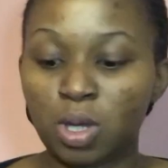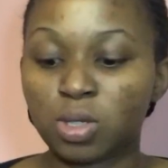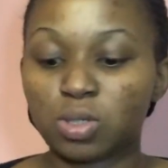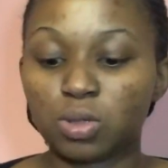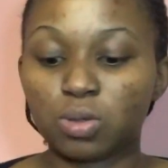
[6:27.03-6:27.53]

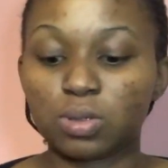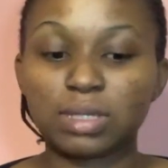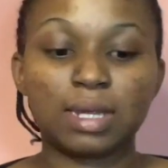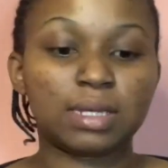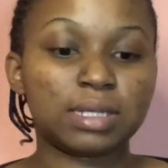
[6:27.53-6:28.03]
to
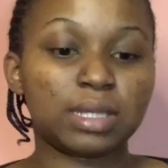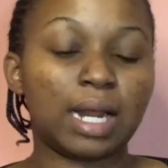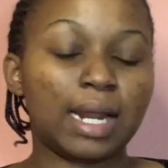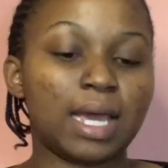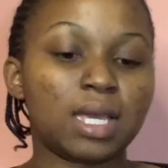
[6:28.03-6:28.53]
tint the
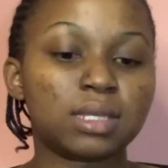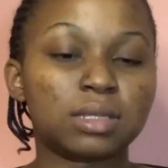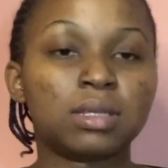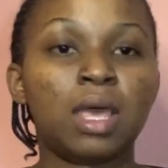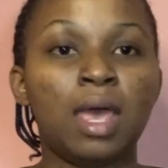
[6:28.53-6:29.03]

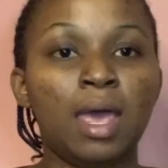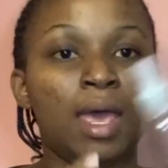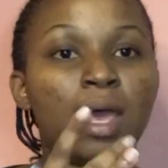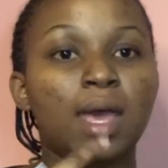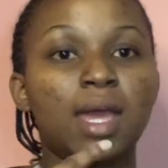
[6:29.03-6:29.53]
lace
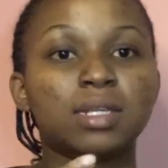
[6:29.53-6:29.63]
and